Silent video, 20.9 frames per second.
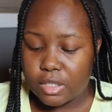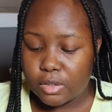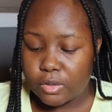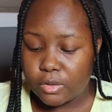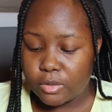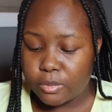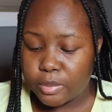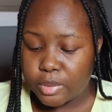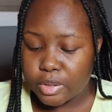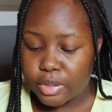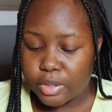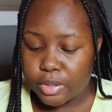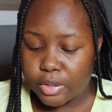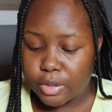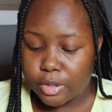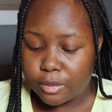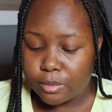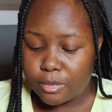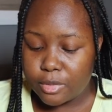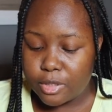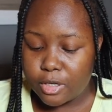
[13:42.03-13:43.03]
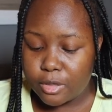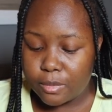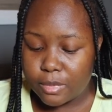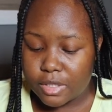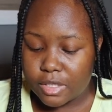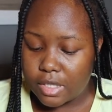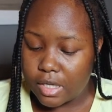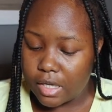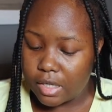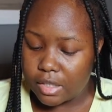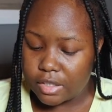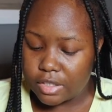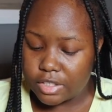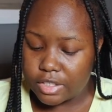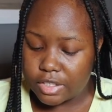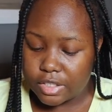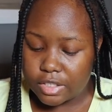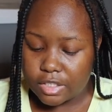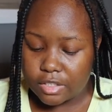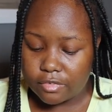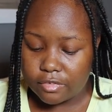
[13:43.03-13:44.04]
a Lupiderm
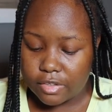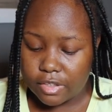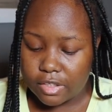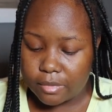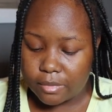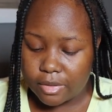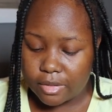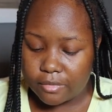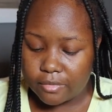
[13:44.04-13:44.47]
Dermatologist Develop